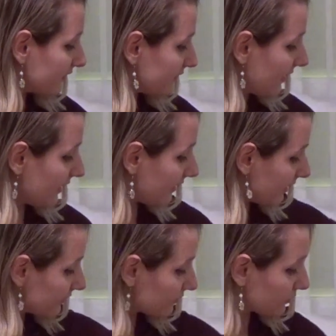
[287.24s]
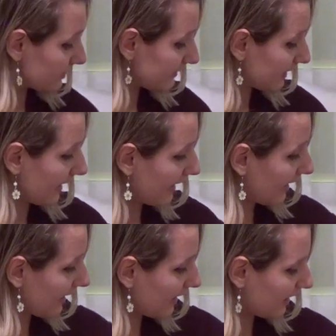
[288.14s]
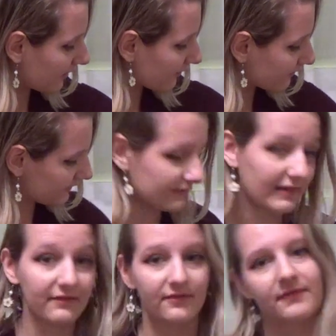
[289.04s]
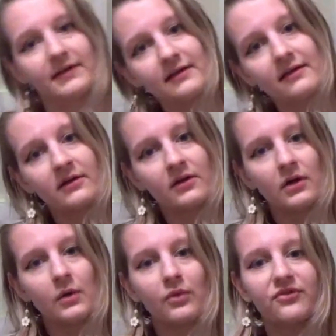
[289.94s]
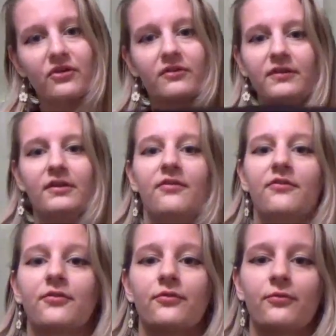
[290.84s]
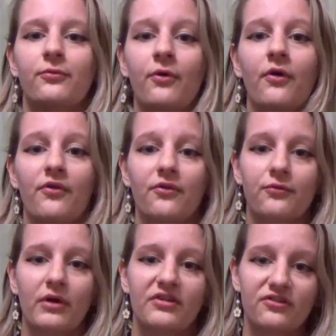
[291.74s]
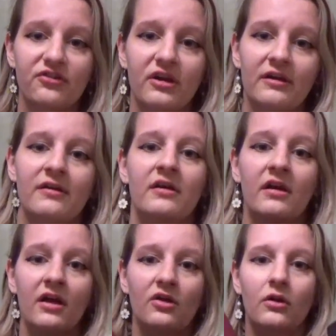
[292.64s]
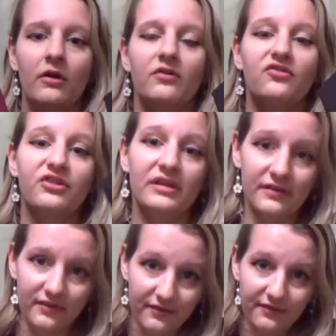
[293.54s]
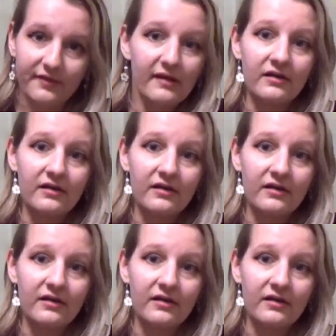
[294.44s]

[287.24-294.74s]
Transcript: Then we have the next thing, which are these two stretchy jeans